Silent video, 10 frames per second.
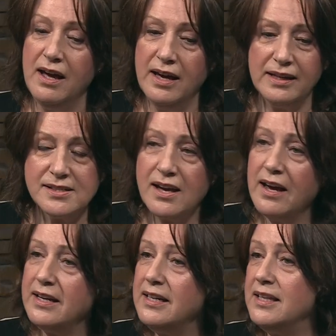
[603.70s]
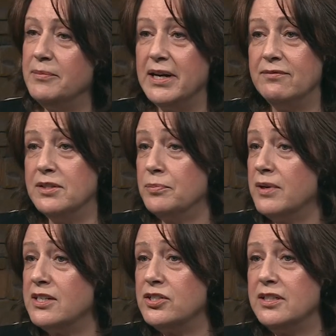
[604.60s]
anxiety, they may have
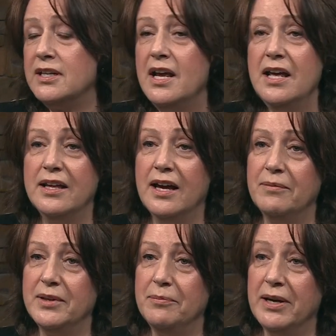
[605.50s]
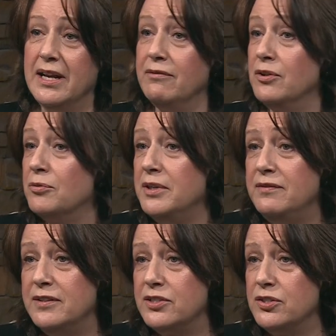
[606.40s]
depression, they might have
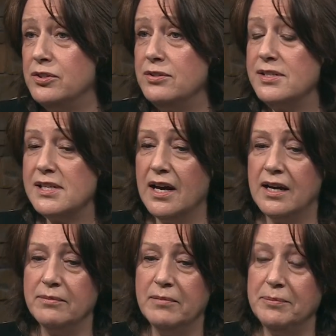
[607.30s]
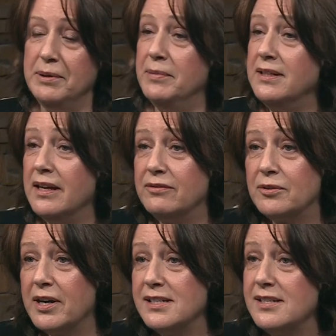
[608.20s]
grief issues, might be midlife
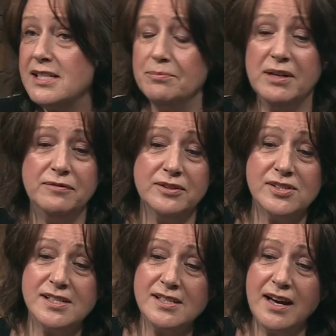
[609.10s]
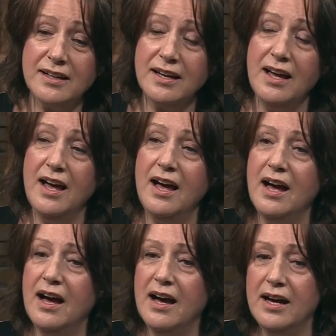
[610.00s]
crisis, they might feel stuck.
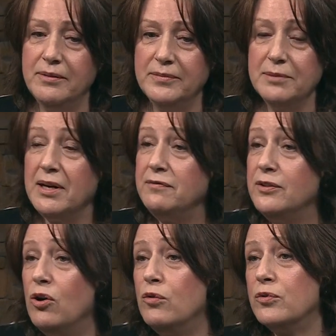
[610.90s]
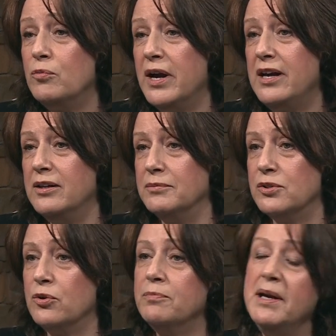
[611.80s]
They might feel overwhelmed,
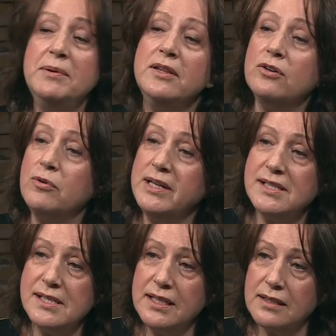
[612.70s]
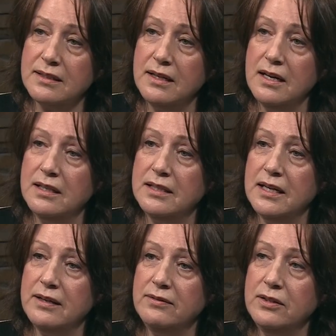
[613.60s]
or maybe they're quite sick.
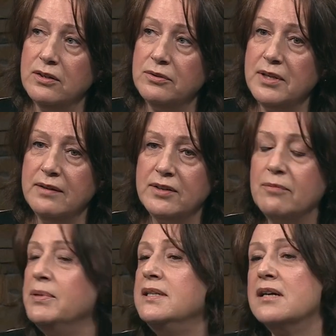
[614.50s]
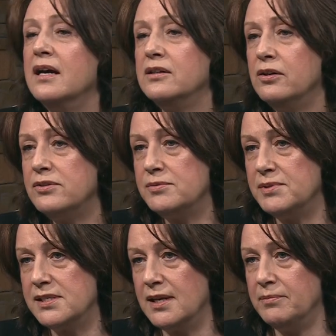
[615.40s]
They've been diagnosed
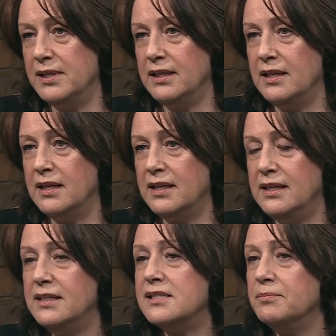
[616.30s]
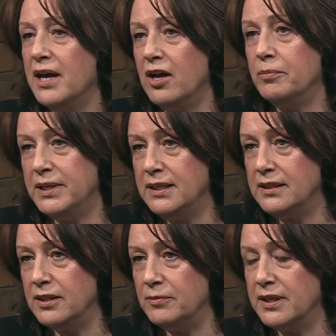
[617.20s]
with something that they need some help
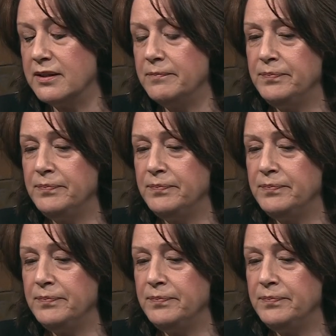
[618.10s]
healing with.